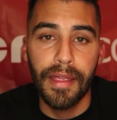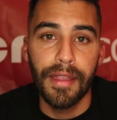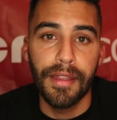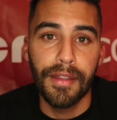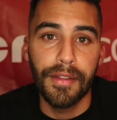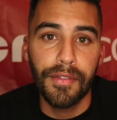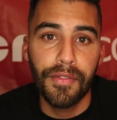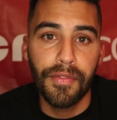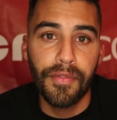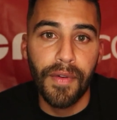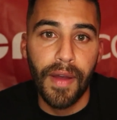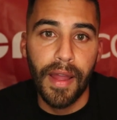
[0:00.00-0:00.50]

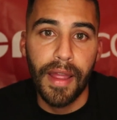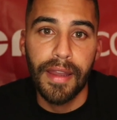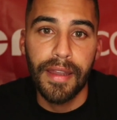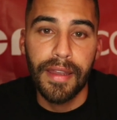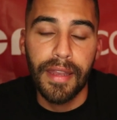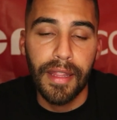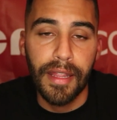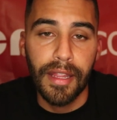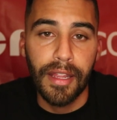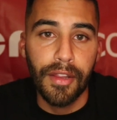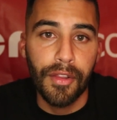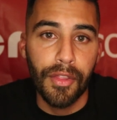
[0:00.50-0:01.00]
is
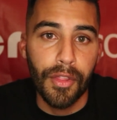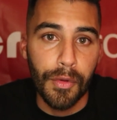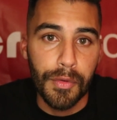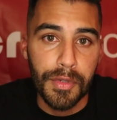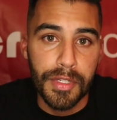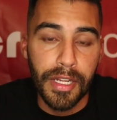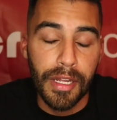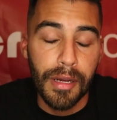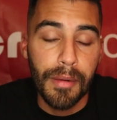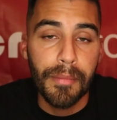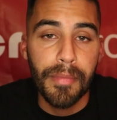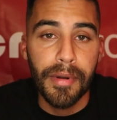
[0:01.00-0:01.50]
finding
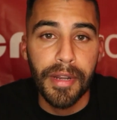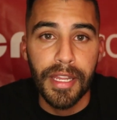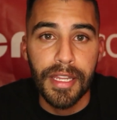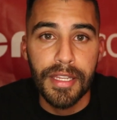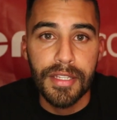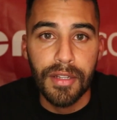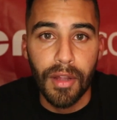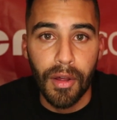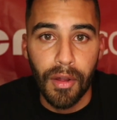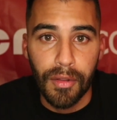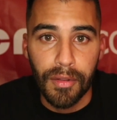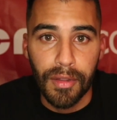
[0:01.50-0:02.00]
those
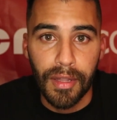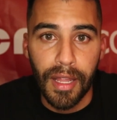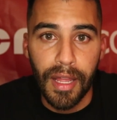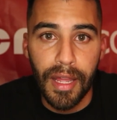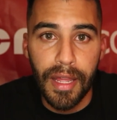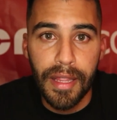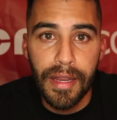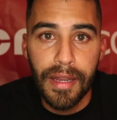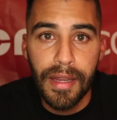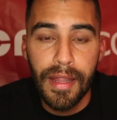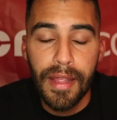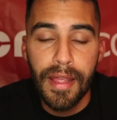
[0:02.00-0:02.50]
companies
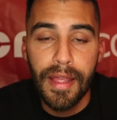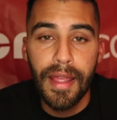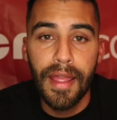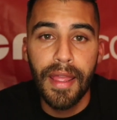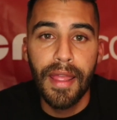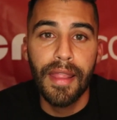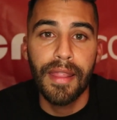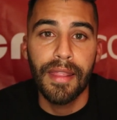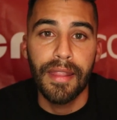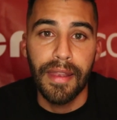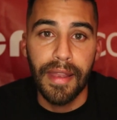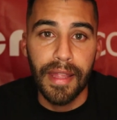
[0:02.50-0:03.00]
online
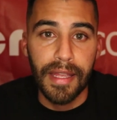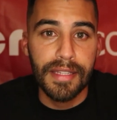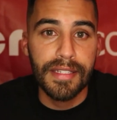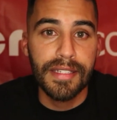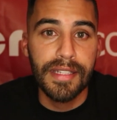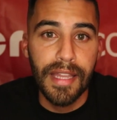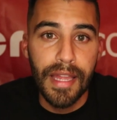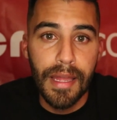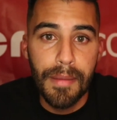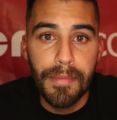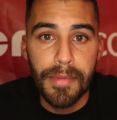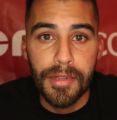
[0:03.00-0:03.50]
Next
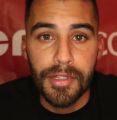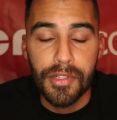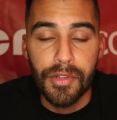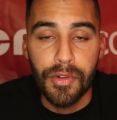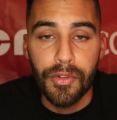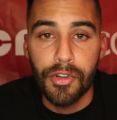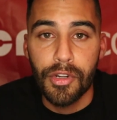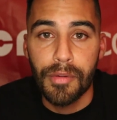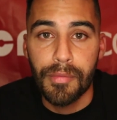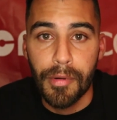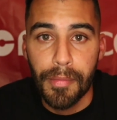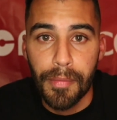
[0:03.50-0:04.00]
step is
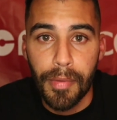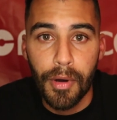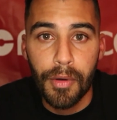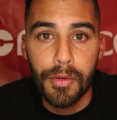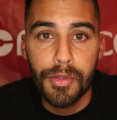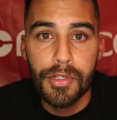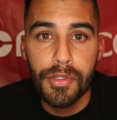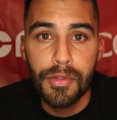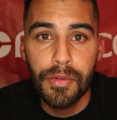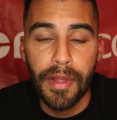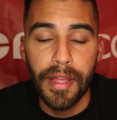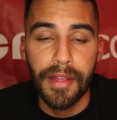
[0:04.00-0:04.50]
doing your
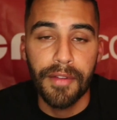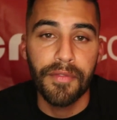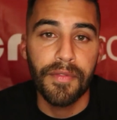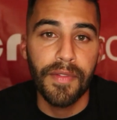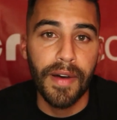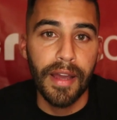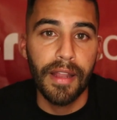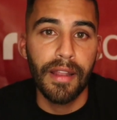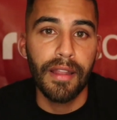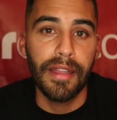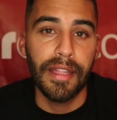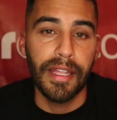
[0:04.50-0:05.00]
proposal and
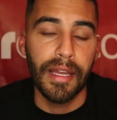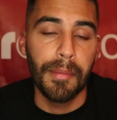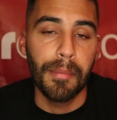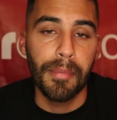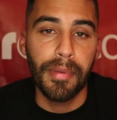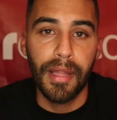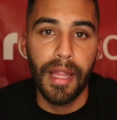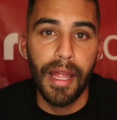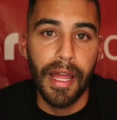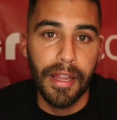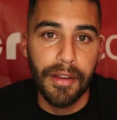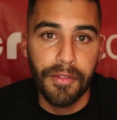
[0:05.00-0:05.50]
finally
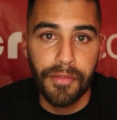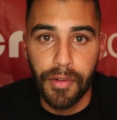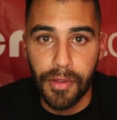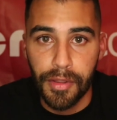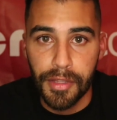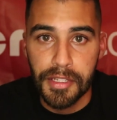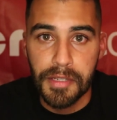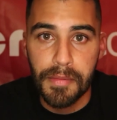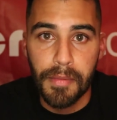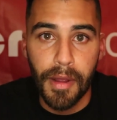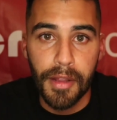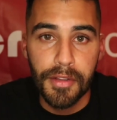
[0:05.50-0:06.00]
applying for
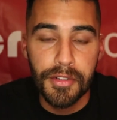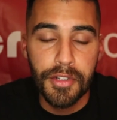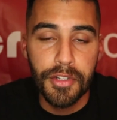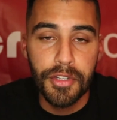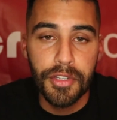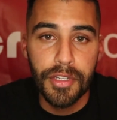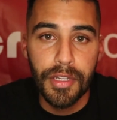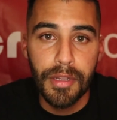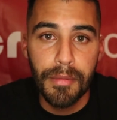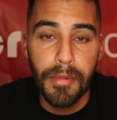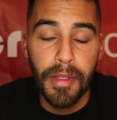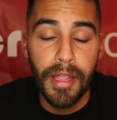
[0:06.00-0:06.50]
the
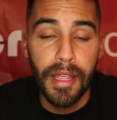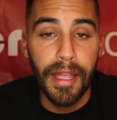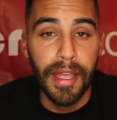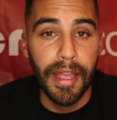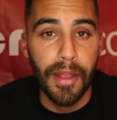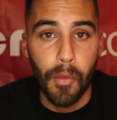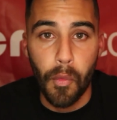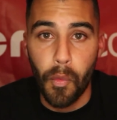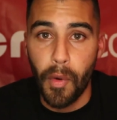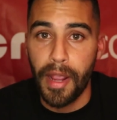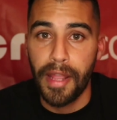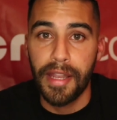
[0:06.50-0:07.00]
sponsorship
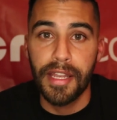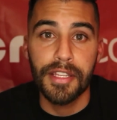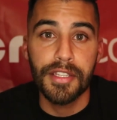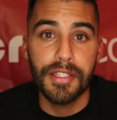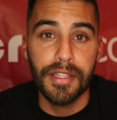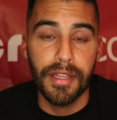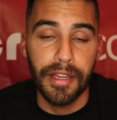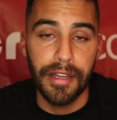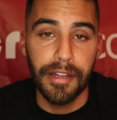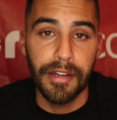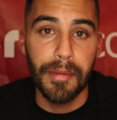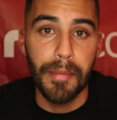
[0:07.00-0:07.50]
and waiting
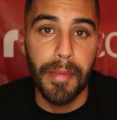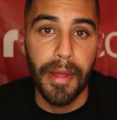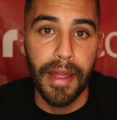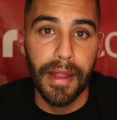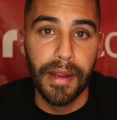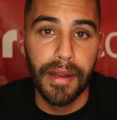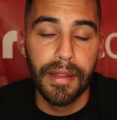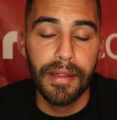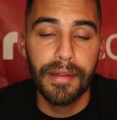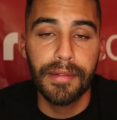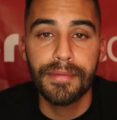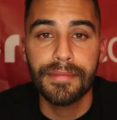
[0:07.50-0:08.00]
to hear back.